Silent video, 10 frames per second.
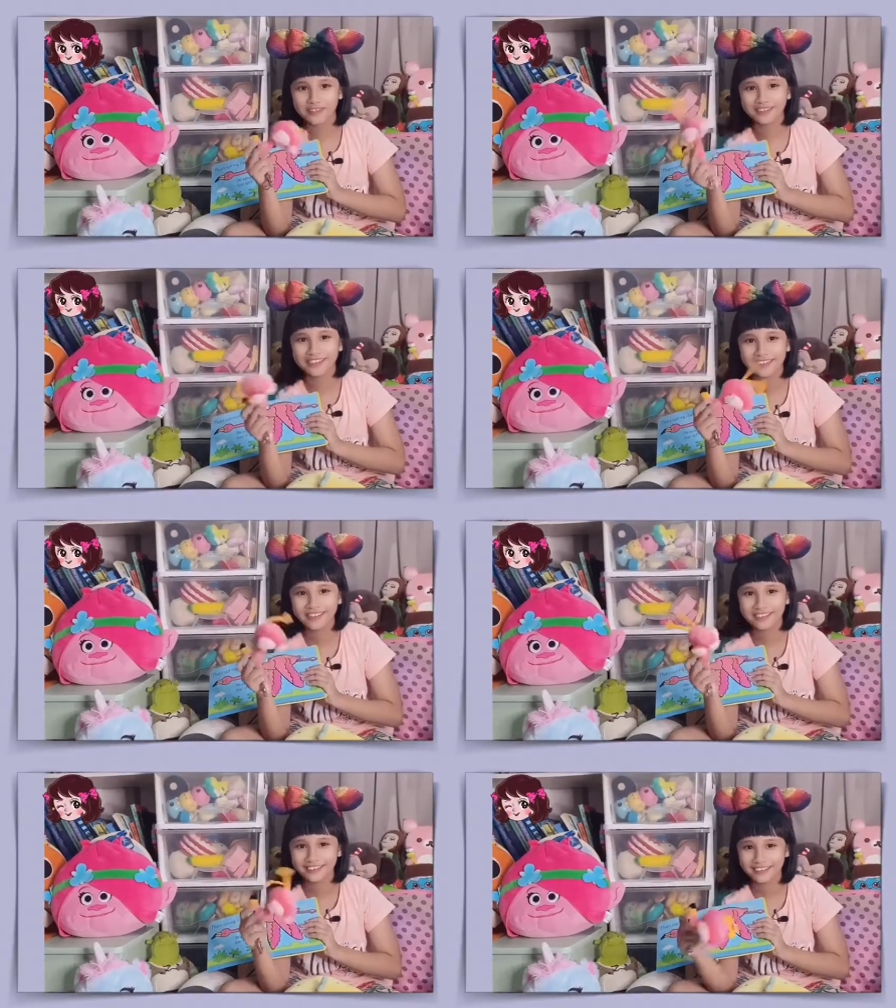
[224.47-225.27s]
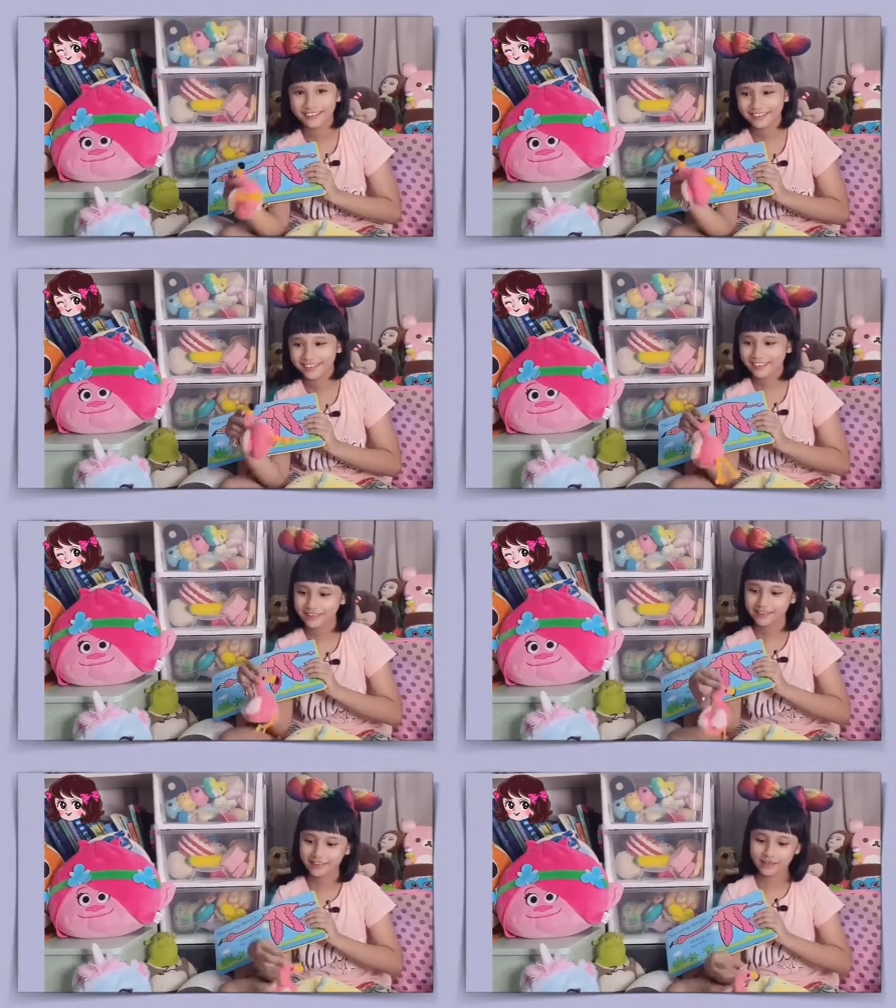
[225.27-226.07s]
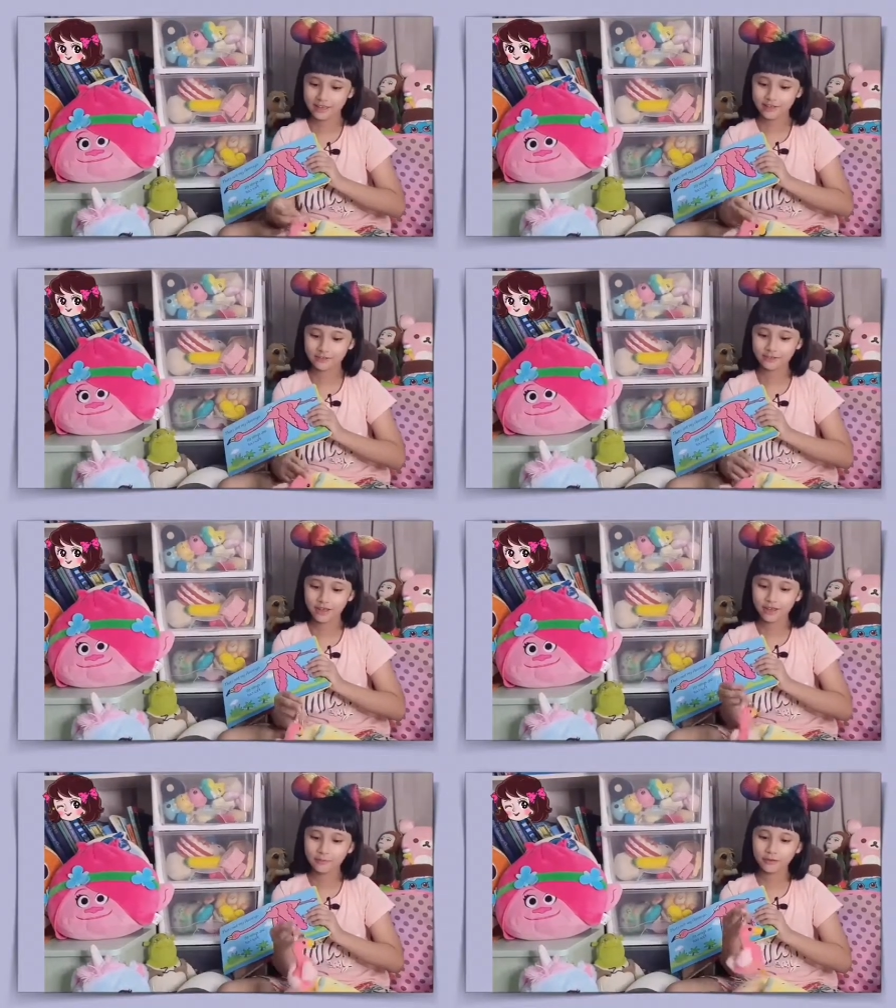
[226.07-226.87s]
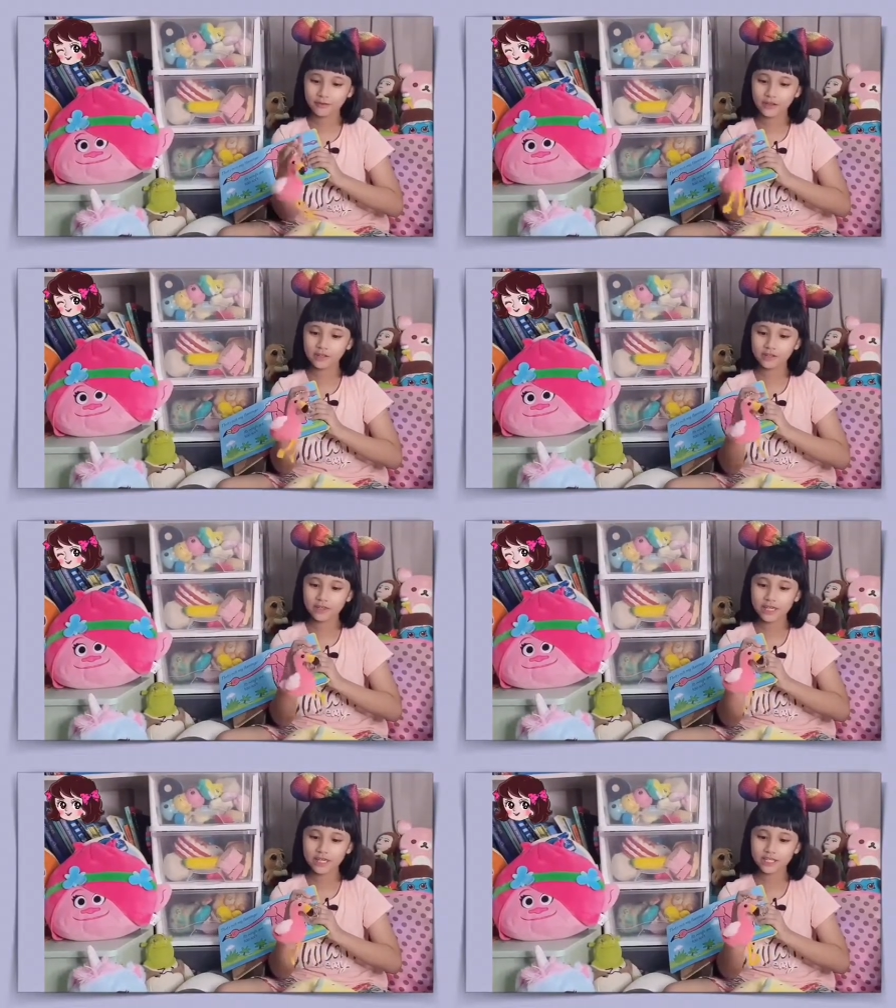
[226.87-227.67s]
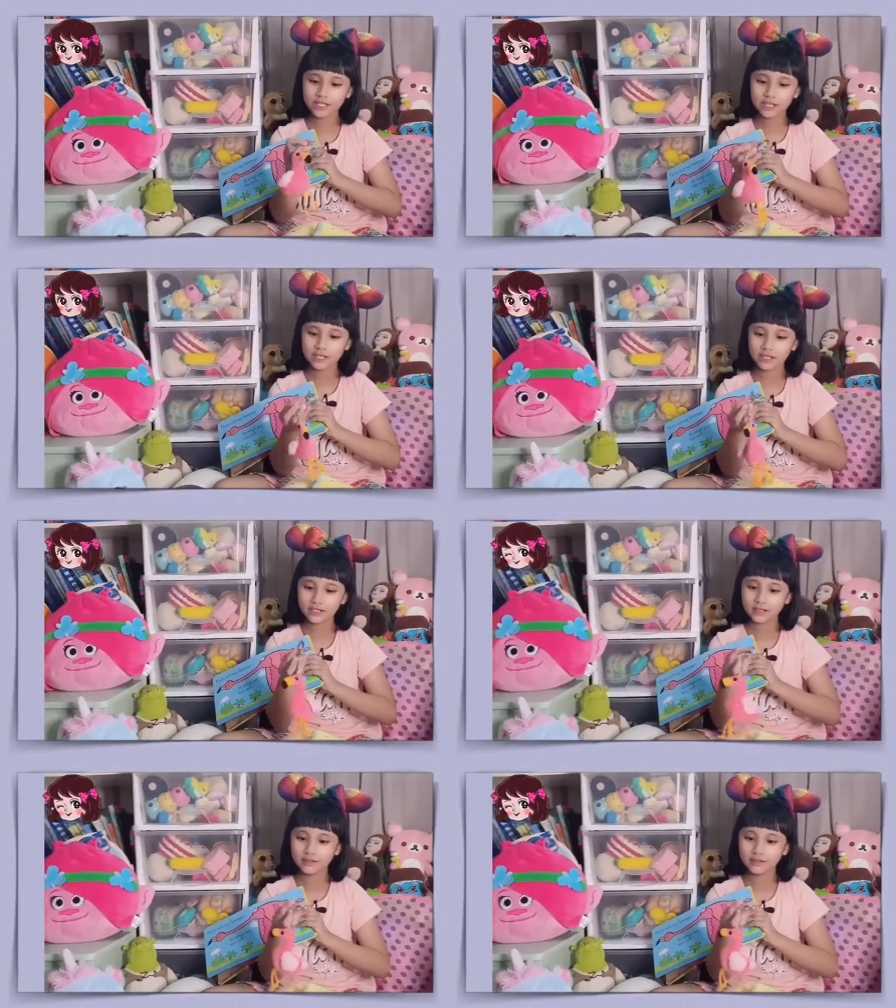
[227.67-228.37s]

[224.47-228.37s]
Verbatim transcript: and also I provide the keychain.